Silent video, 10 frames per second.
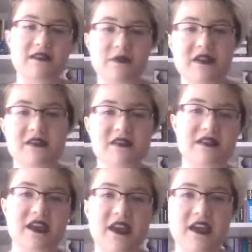something to
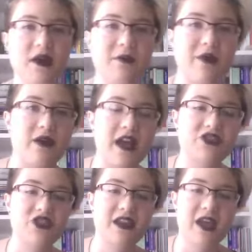say about
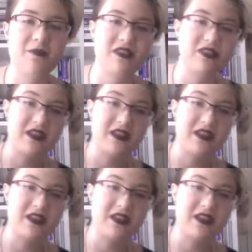actually came in the